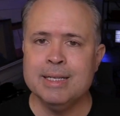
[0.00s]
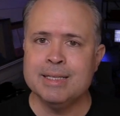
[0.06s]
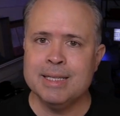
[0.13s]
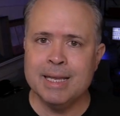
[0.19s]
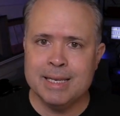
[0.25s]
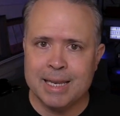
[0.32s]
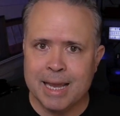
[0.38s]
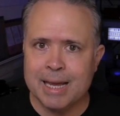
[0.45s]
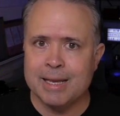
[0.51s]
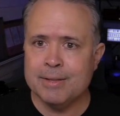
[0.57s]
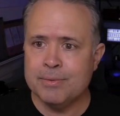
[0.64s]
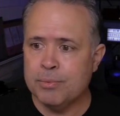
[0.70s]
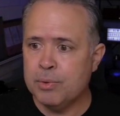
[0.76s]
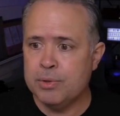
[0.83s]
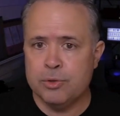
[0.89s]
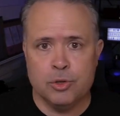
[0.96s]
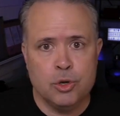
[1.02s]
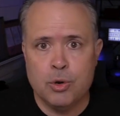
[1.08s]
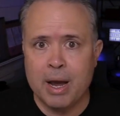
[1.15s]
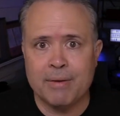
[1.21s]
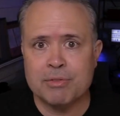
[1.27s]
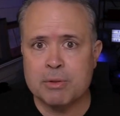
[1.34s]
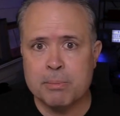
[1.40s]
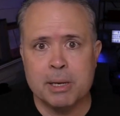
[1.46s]
then yeah, you
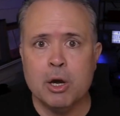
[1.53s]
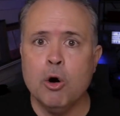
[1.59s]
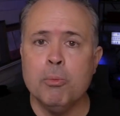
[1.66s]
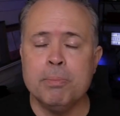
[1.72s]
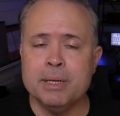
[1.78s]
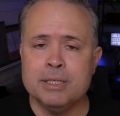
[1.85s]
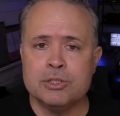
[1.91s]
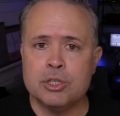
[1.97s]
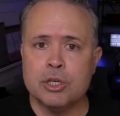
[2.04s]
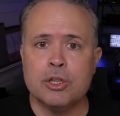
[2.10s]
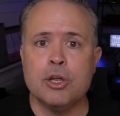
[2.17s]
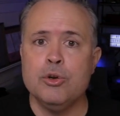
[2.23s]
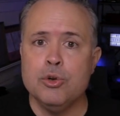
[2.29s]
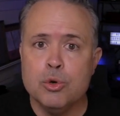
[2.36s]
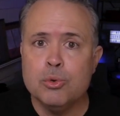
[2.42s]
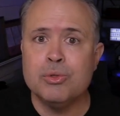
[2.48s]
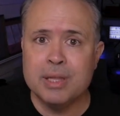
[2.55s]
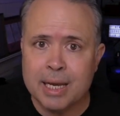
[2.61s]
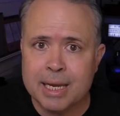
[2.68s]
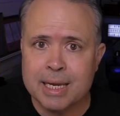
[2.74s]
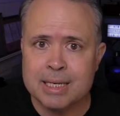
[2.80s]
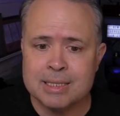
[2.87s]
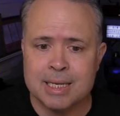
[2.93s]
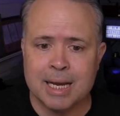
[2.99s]
have to be open to the new
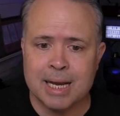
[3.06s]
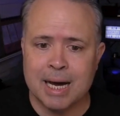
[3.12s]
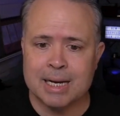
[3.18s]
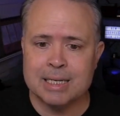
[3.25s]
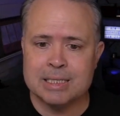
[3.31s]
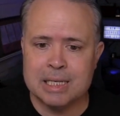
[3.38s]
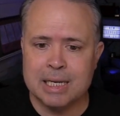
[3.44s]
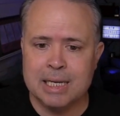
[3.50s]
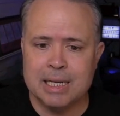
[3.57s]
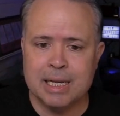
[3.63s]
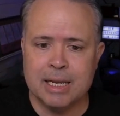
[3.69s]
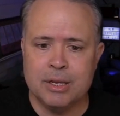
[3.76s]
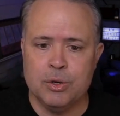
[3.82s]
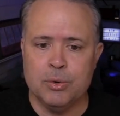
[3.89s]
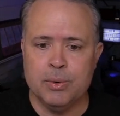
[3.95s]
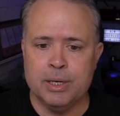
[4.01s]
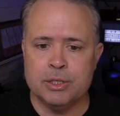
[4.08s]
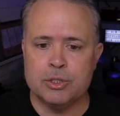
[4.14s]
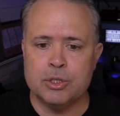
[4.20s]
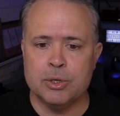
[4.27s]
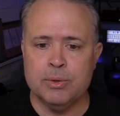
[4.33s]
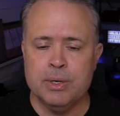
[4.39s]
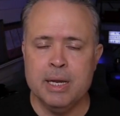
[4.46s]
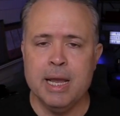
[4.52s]
things that God is leading you
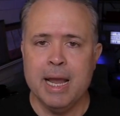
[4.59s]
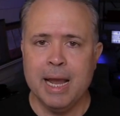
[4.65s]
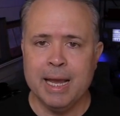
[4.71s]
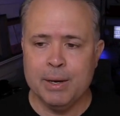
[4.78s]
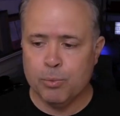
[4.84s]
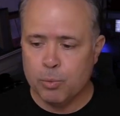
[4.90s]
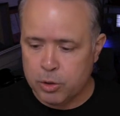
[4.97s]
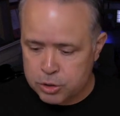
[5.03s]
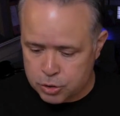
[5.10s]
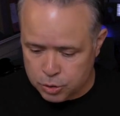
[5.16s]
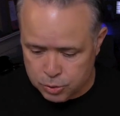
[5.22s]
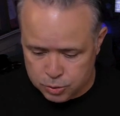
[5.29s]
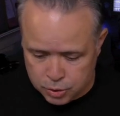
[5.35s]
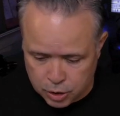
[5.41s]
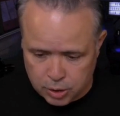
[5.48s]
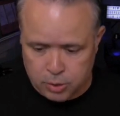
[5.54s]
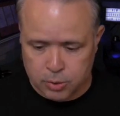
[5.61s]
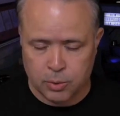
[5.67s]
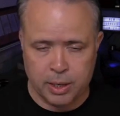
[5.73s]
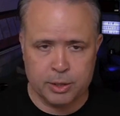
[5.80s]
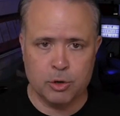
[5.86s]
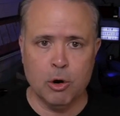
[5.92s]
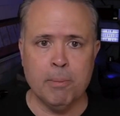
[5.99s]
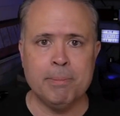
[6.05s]
into. And once you do
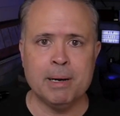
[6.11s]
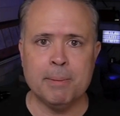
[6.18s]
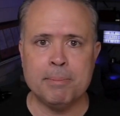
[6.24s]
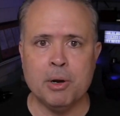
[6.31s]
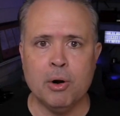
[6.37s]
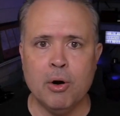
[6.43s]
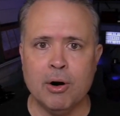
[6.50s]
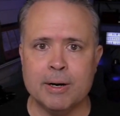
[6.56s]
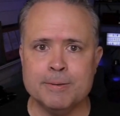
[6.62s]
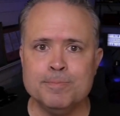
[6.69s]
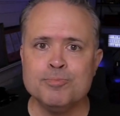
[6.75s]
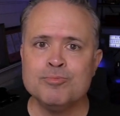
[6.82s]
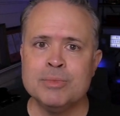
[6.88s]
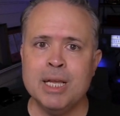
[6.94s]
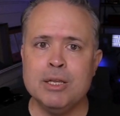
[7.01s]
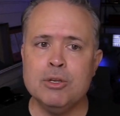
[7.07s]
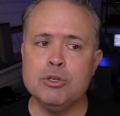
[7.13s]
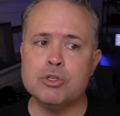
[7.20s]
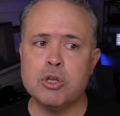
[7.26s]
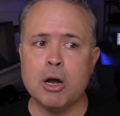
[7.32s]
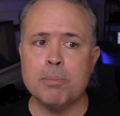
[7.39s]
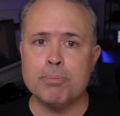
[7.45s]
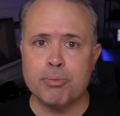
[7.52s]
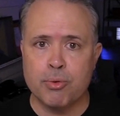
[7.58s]
and you open up your heart, then you
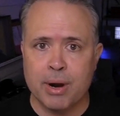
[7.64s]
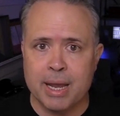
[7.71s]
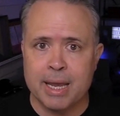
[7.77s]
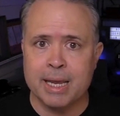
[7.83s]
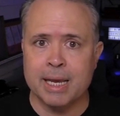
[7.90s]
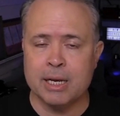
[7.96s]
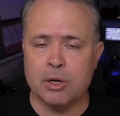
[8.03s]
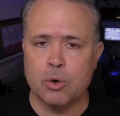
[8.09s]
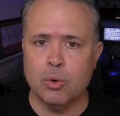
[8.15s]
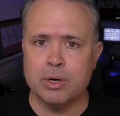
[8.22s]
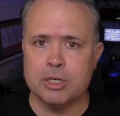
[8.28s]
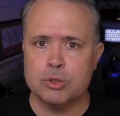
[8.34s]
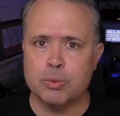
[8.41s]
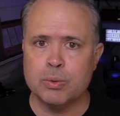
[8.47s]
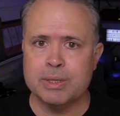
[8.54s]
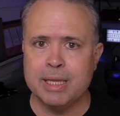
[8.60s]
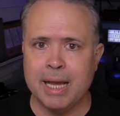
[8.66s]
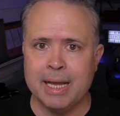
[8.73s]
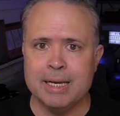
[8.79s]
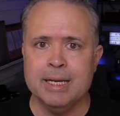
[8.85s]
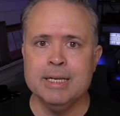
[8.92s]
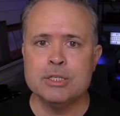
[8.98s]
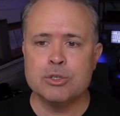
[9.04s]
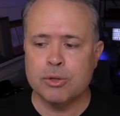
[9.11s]
start praying in accordance with that
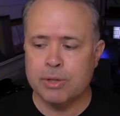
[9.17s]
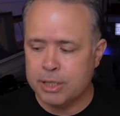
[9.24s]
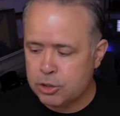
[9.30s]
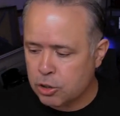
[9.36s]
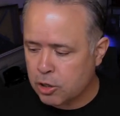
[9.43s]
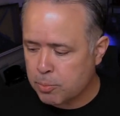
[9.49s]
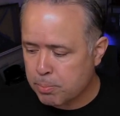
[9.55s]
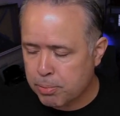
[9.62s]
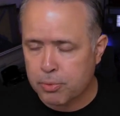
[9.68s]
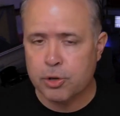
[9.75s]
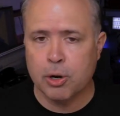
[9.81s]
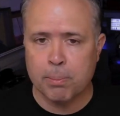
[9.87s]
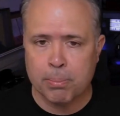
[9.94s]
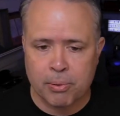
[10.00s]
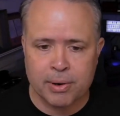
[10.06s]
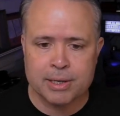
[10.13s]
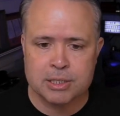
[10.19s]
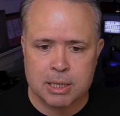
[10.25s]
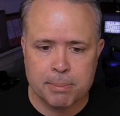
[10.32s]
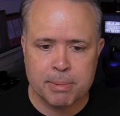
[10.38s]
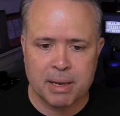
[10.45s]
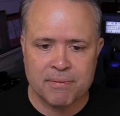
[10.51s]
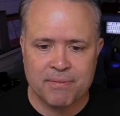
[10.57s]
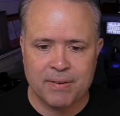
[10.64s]
so that your your prayers can
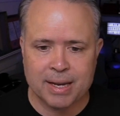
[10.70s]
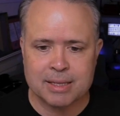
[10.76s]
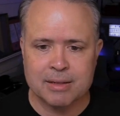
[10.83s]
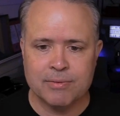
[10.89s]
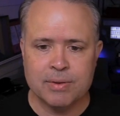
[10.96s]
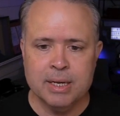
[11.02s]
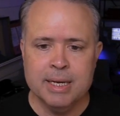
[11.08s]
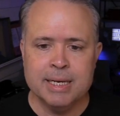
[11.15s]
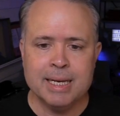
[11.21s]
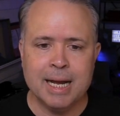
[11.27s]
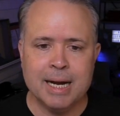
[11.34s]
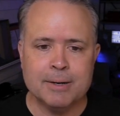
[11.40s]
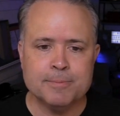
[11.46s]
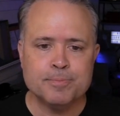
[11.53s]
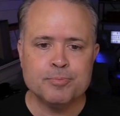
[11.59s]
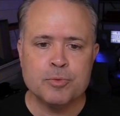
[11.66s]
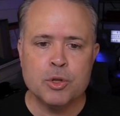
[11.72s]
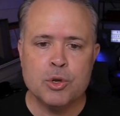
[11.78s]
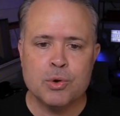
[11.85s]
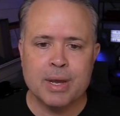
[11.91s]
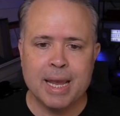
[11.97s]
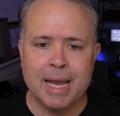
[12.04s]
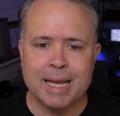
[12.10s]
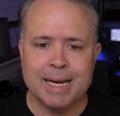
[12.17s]
be effective. Now, you
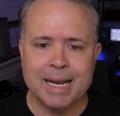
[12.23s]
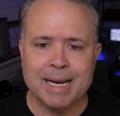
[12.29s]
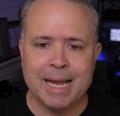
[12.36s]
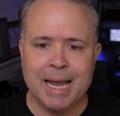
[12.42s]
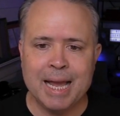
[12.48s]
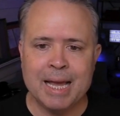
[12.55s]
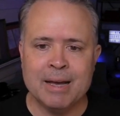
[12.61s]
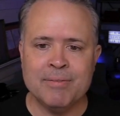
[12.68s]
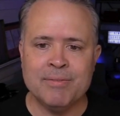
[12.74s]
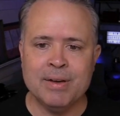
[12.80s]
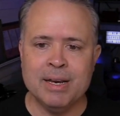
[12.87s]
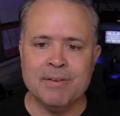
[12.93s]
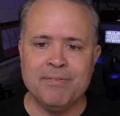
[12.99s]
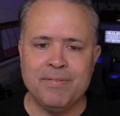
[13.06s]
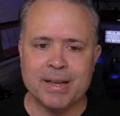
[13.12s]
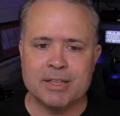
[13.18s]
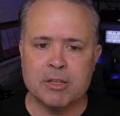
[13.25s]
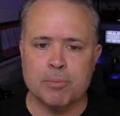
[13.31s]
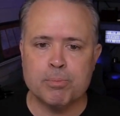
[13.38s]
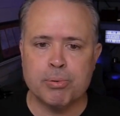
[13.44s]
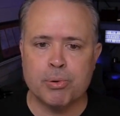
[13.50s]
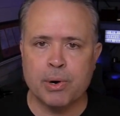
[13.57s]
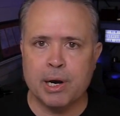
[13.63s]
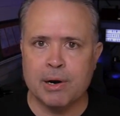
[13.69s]
cannot have an effective
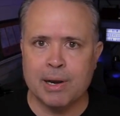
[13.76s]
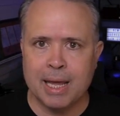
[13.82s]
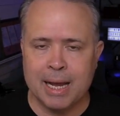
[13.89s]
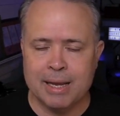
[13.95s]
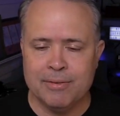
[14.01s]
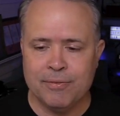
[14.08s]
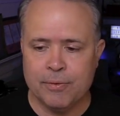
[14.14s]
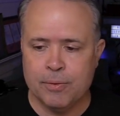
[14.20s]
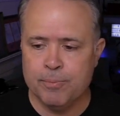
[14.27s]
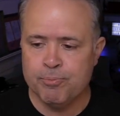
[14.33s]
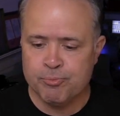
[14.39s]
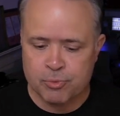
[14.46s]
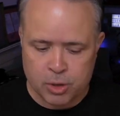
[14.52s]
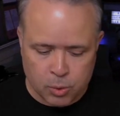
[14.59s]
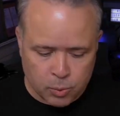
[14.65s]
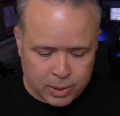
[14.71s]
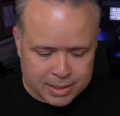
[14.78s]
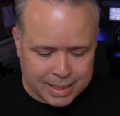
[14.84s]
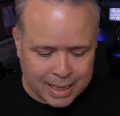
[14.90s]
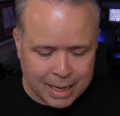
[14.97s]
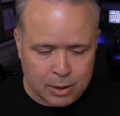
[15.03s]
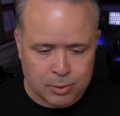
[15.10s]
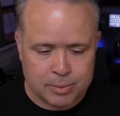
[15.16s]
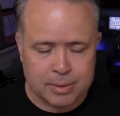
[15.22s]
prayer life
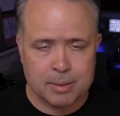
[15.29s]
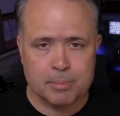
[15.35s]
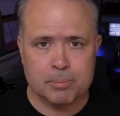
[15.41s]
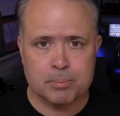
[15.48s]
without